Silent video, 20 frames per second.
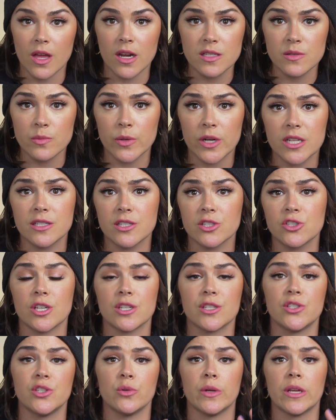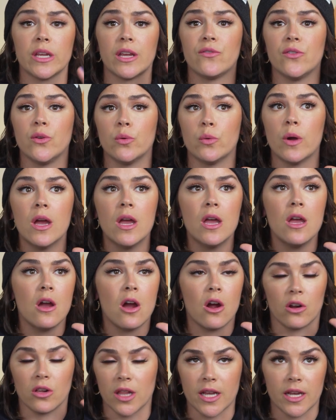is what I suggest doing if you
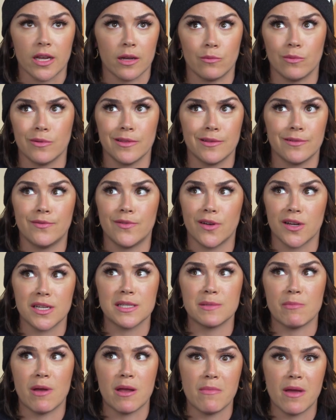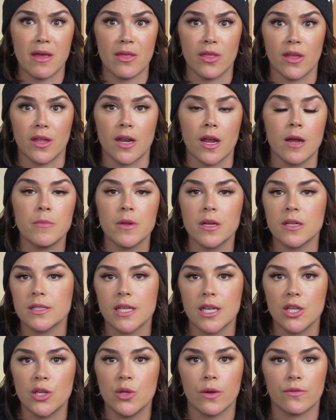are what the fuck is my method? I'm not
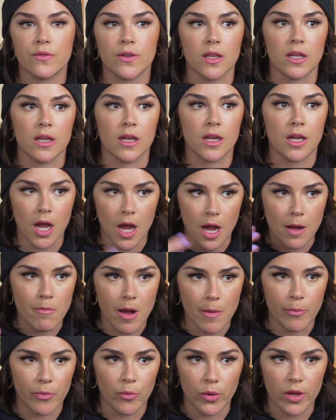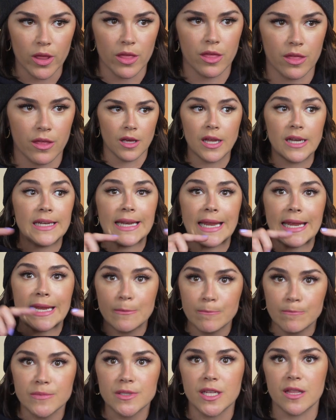saying you have to come up with a
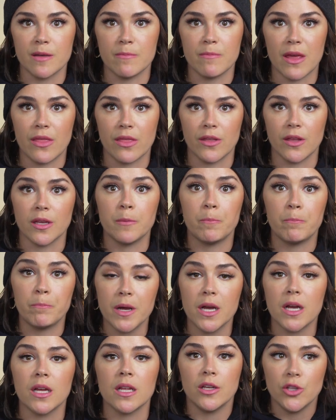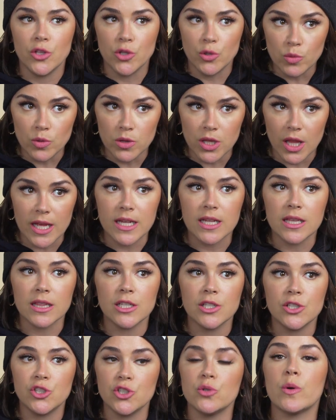name to the method, but you likely
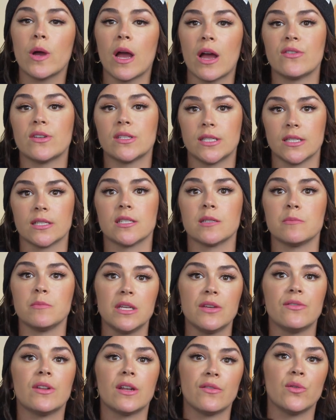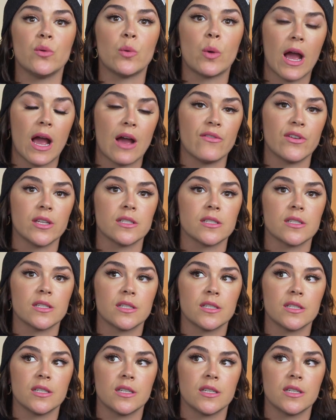do have a system even if you haven't